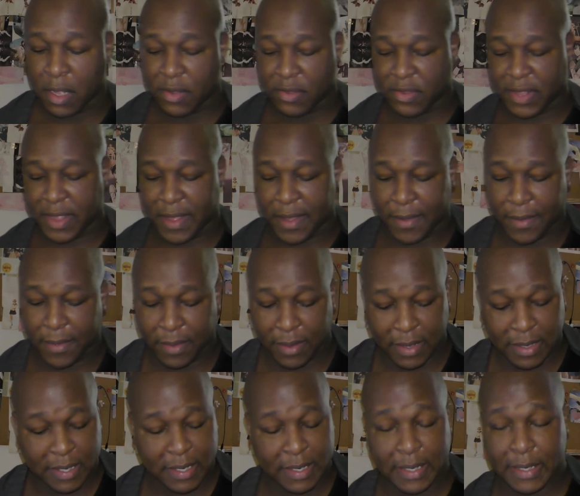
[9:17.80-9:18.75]

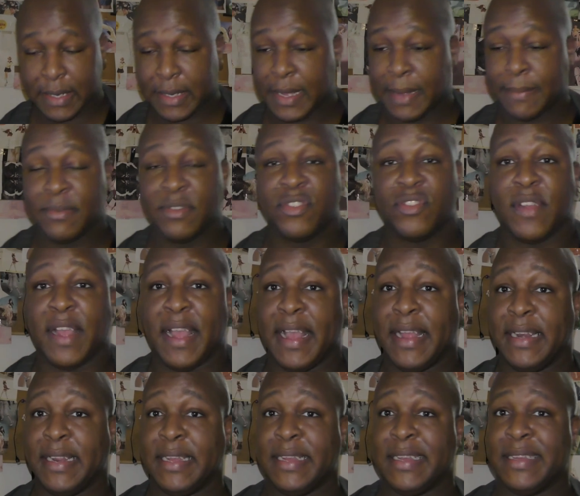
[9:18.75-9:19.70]
So, I'm just
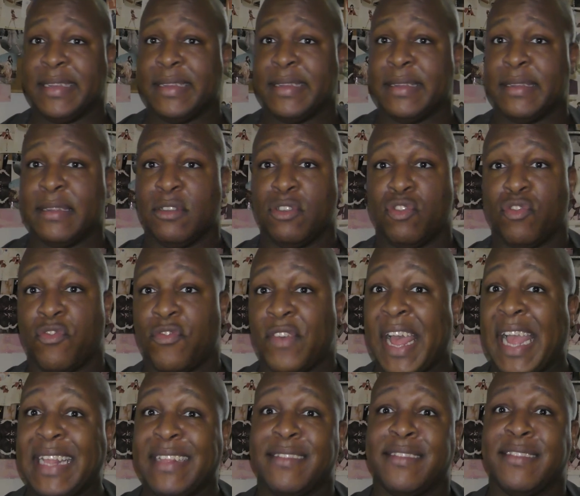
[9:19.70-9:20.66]
trying to
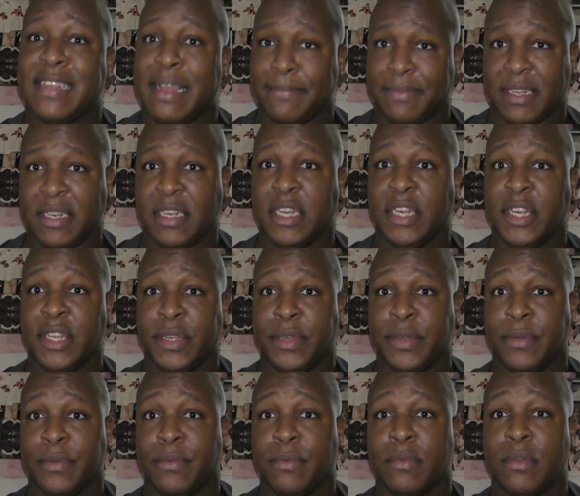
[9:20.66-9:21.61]
find something to
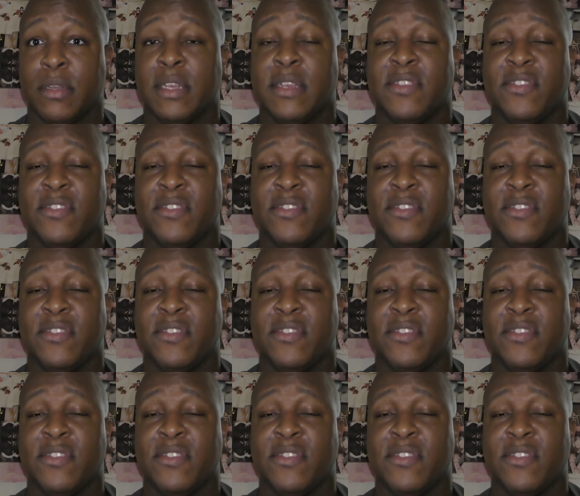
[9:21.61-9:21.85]
do.